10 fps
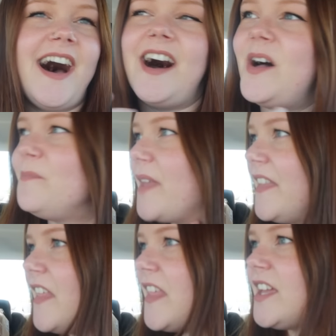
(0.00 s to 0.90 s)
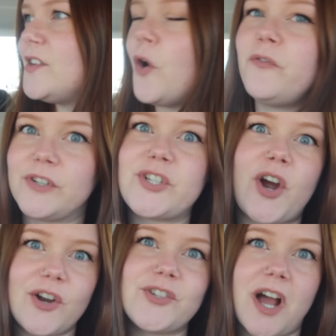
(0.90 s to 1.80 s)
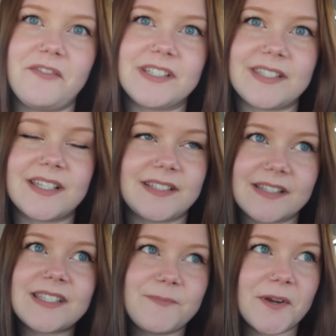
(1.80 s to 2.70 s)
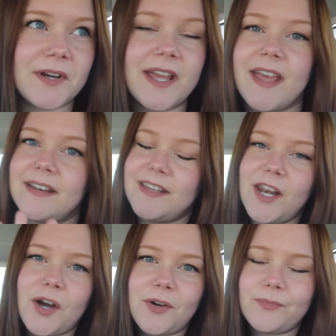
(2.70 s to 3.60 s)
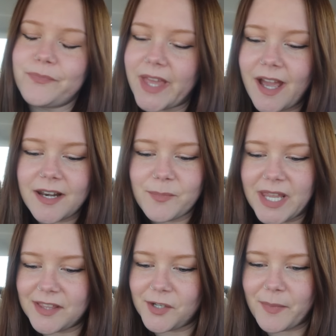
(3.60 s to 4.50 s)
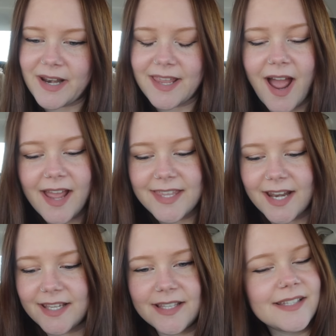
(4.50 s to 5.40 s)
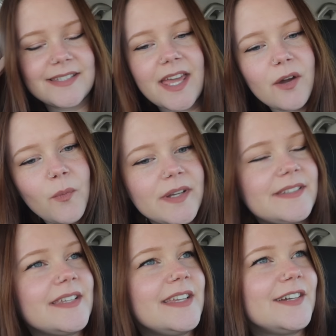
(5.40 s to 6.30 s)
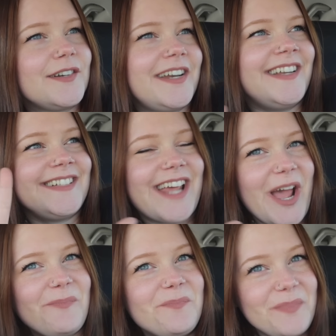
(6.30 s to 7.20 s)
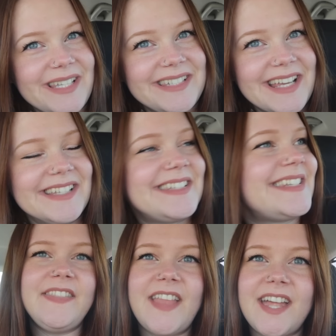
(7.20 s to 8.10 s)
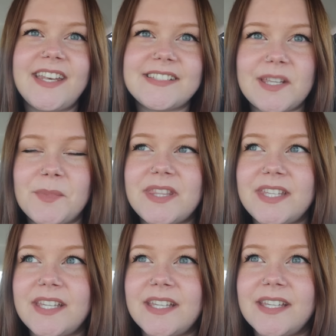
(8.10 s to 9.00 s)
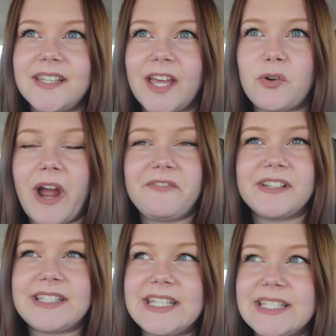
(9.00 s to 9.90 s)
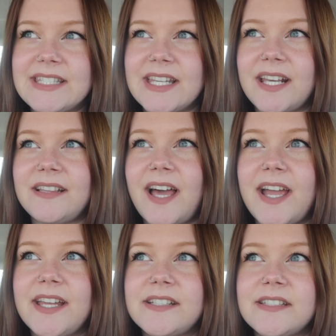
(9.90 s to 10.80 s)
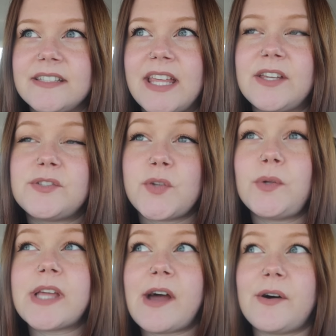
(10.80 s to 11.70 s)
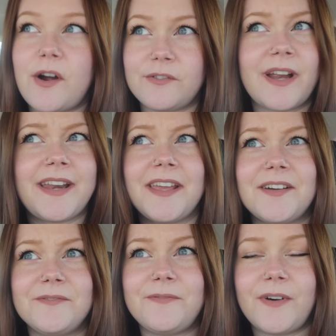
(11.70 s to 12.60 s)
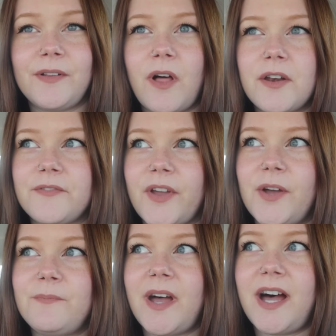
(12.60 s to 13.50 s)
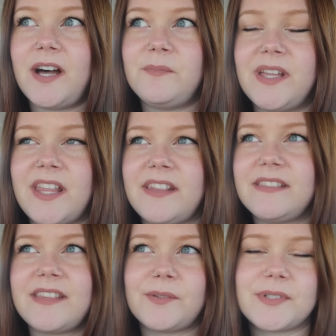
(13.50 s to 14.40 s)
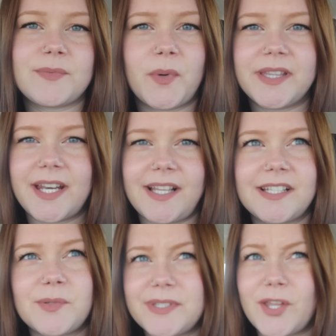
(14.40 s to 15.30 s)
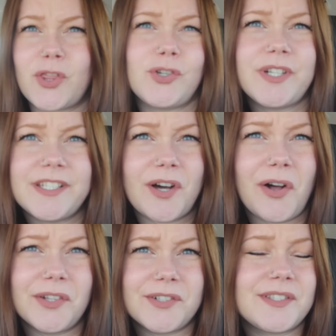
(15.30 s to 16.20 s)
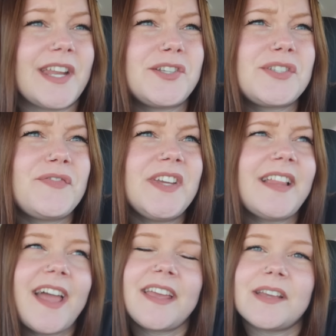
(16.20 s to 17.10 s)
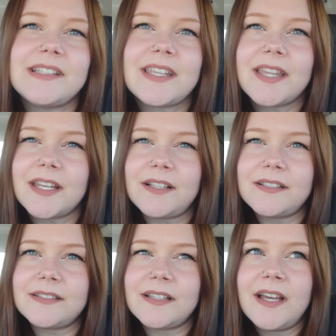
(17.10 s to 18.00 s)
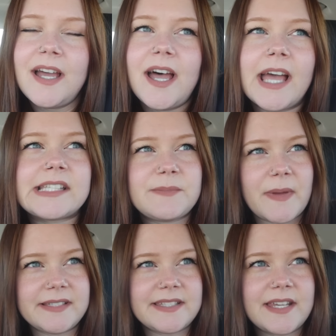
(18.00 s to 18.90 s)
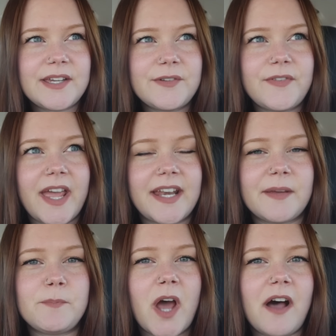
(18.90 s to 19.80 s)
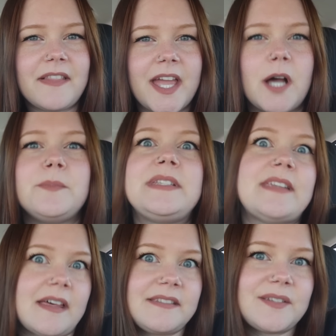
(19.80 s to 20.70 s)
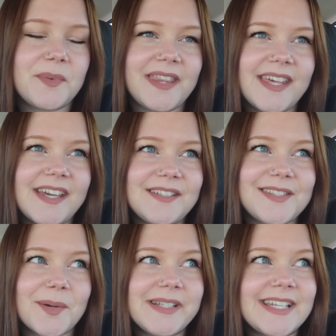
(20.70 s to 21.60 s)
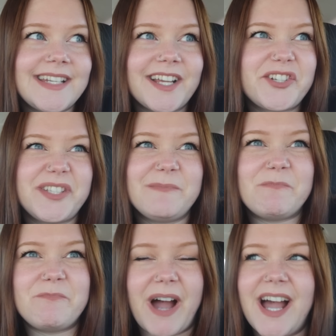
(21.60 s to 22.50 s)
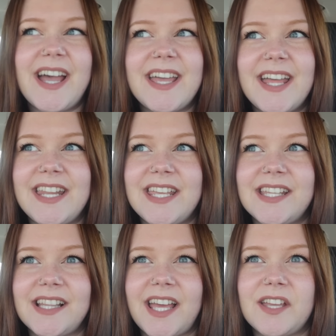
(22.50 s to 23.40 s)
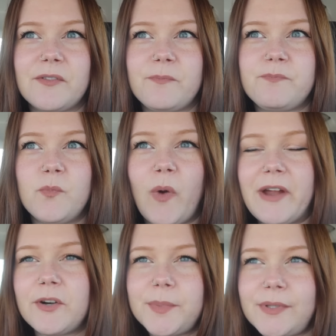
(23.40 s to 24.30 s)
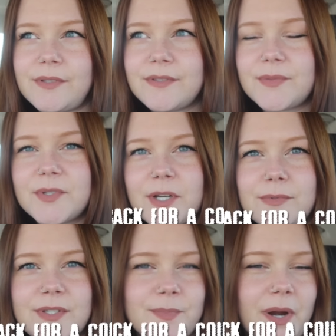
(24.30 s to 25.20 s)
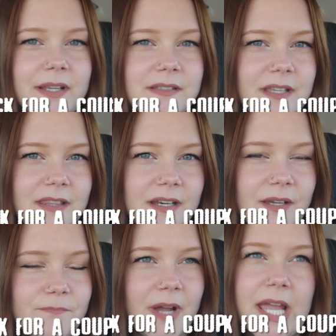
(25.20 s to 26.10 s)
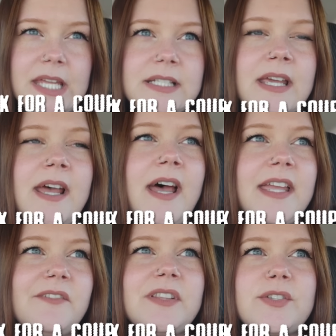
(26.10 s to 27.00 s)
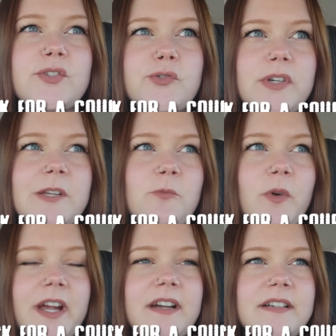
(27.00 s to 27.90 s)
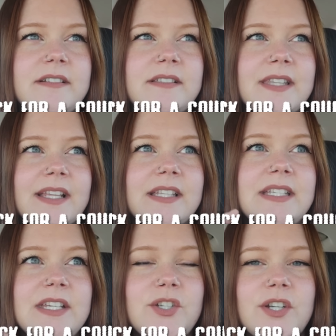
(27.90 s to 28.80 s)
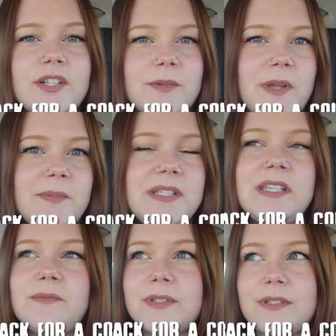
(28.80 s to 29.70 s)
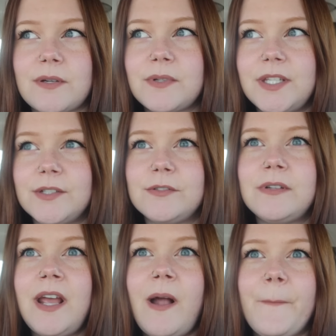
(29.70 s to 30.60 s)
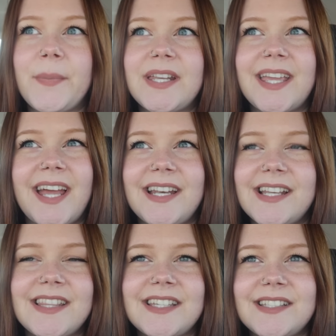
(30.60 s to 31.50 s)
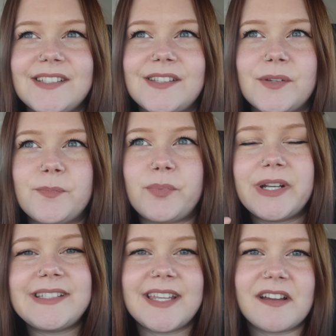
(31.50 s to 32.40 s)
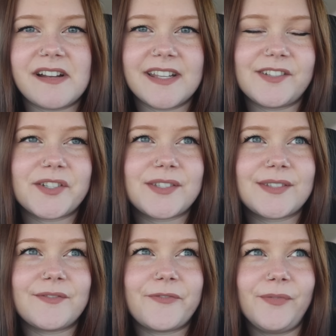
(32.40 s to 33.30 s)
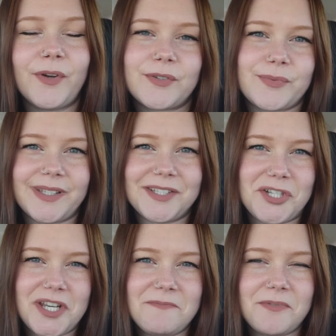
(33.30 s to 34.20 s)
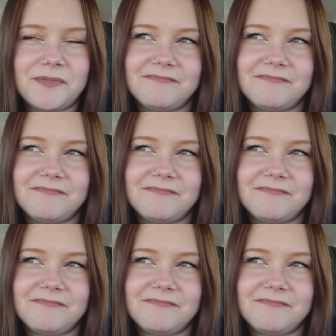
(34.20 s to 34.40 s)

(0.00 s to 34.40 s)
And then they overcharge, obviously, because it's Spirit, and you know, they gotta make their money. I get it, it's like a once a year type business. And then some of the like graphic tees that I liked, they sold out already of a lot of them. And then there was one that I liked that was like $30, and I just feel like it's a little expensive, and I'm not like obsessed with it, so I didn't actually buy any like wearables, which I was surprised because I thought I might. Even the Scream wears, like the t-shirt, the baby tee was so cute, but again, the printing on it just looked really cheap.